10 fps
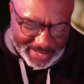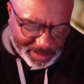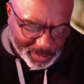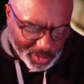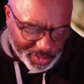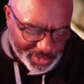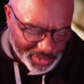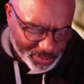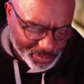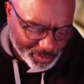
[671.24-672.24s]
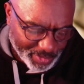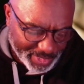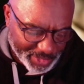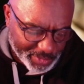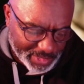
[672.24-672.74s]
entomologist
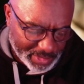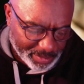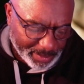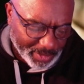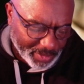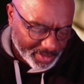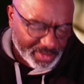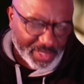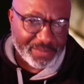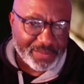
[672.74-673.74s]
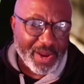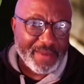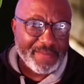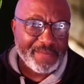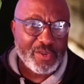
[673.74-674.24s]
really interested me because there's
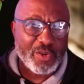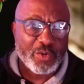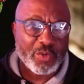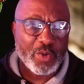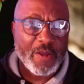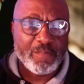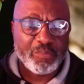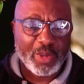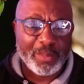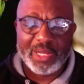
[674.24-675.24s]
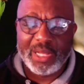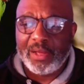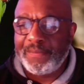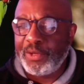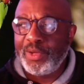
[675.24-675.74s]
very few. I mean,
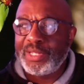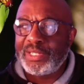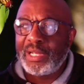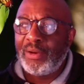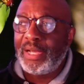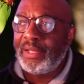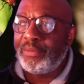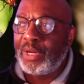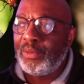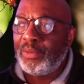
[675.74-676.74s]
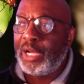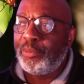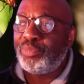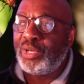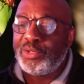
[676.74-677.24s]
a few years ago, I
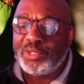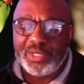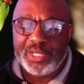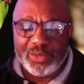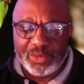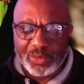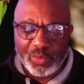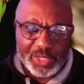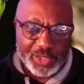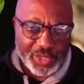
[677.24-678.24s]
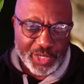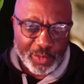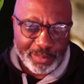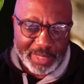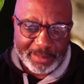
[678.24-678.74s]
approached the One Show
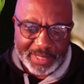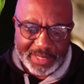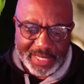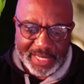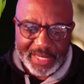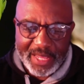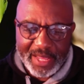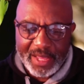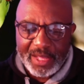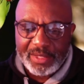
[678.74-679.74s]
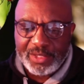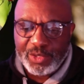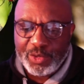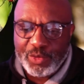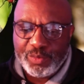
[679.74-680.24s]
on BBC
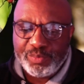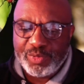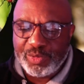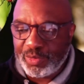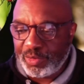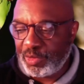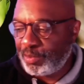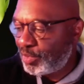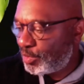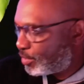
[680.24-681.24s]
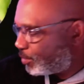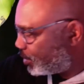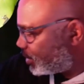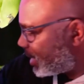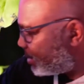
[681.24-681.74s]
to put
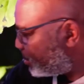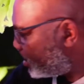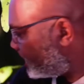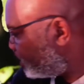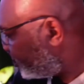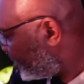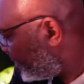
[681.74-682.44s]
together